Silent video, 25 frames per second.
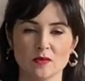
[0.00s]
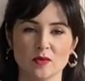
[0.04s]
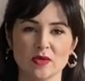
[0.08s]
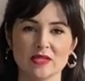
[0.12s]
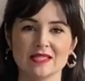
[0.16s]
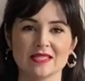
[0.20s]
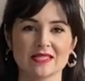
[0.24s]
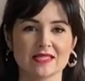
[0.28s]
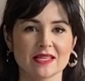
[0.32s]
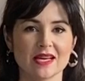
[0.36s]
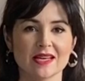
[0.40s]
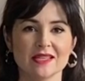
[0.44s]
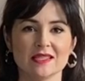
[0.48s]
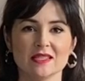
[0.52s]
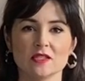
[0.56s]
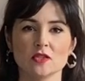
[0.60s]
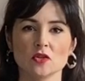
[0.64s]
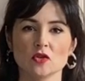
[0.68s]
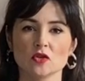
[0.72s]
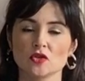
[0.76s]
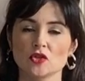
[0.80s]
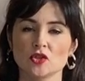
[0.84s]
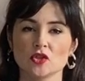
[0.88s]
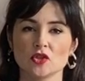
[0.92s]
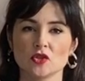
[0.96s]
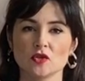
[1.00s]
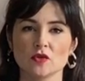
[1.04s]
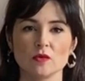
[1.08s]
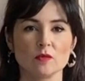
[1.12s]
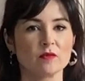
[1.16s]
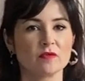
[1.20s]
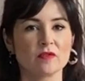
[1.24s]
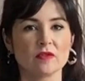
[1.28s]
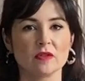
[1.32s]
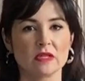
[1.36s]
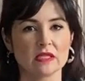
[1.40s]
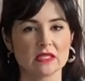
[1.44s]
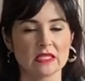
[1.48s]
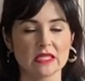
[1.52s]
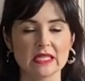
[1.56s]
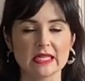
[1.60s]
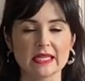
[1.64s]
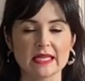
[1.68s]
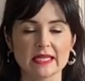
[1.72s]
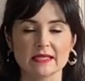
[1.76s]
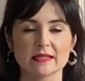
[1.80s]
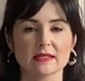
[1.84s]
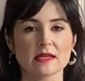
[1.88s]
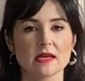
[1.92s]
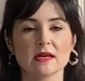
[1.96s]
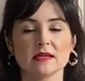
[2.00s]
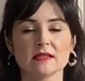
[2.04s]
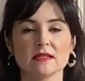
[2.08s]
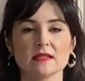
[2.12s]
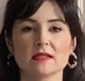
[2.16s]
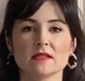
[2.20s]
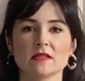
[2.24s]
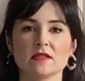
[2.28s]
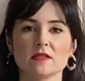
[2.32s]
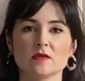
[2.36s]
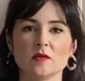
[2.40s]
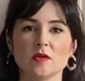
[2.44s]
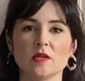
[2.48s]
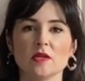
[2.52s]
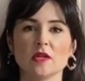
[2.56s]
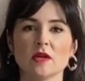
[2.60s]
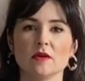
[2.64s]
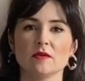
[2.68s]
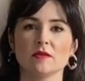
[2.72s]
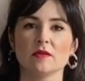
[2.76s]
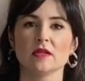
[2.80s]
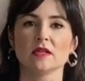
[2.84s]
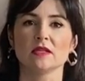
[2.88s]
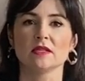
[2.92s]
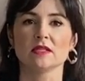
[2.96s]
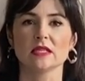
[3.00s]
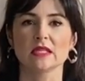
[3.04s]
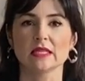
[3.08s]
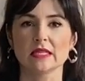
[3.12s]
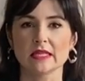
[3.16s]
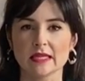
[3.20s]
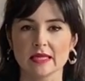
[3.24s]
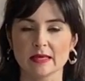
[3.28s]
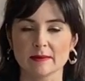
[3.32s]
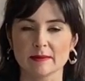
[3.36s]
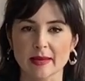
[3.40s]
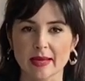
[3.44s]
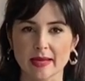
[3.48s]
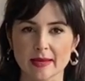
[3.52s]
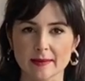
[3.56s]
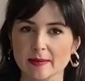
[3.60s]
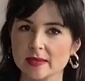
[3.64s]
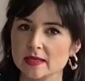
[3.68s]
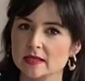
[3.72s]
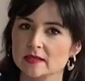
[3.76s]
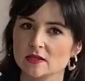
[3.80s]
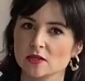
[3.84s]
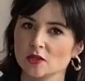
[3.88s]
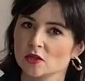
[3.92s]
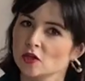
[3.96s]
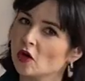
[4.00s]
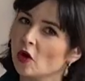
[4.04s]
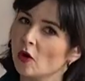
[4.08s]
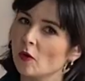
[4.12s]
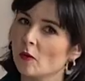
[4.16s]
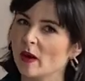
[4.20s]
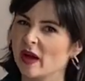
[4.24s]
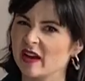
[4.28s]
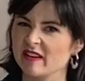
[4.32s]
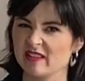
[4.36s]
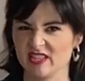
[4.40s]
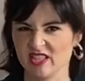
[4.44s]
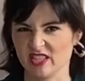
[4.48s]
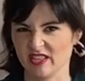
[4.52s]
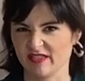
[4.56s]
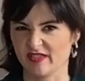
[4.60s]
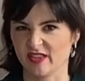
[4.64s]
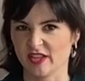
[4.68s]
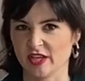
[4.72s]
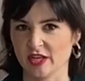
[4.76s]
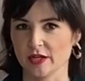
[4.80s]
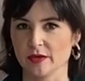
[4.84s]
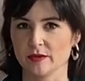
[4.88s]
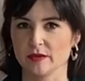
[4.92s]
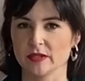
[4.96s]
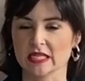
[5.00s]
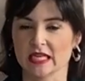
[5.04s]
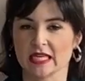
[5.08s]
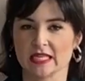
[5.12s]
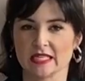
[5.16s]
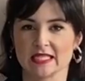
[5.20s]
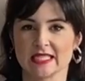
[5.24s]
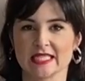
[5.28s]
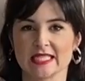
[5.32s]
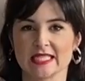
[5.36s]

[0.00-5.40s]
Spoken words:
We decided not to do them for the tiddly sizes because we know that tiddly babies are not wearing duffel coats and